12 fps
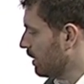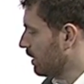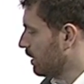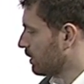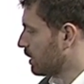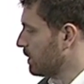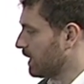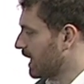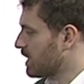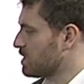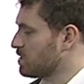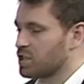
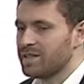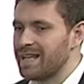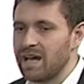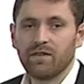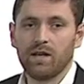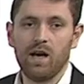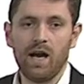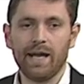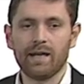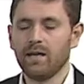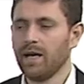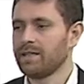Communications should never lie.
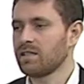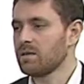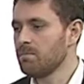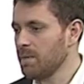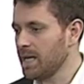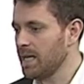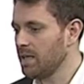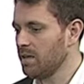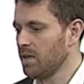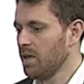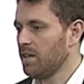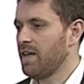It doesn't mean
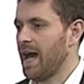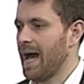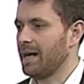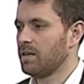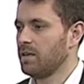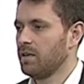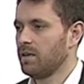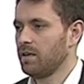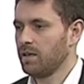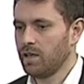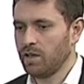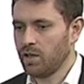that
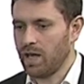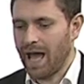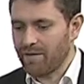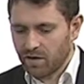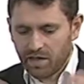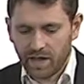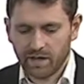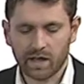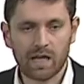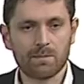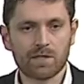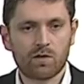everything that
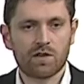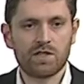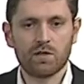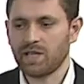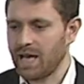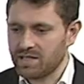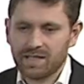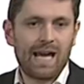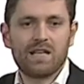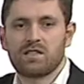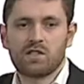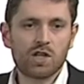comes across your desk
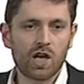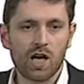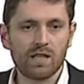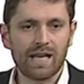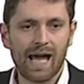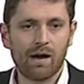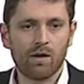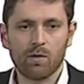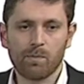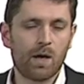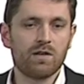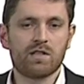gets churned out or
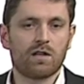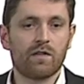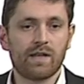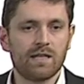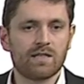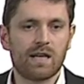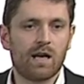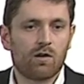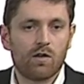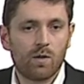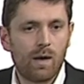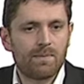posted on the internet or on
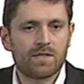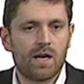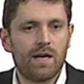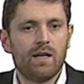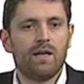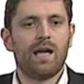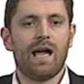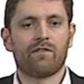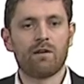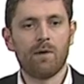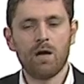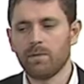the website every
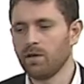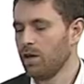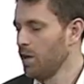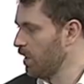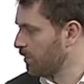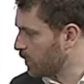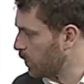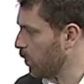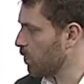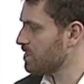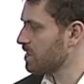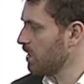moment. Of
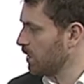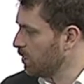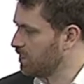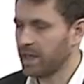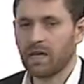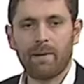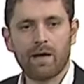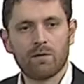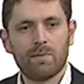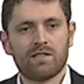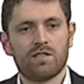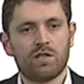course, you think about your
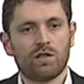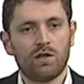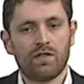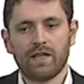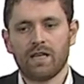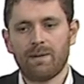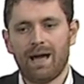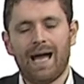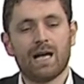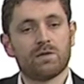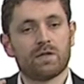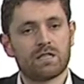messaging, you think about how
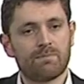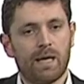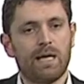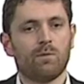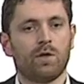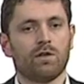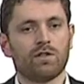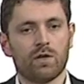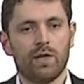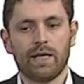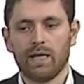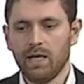to explain what you're
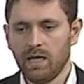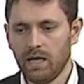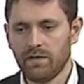doing in the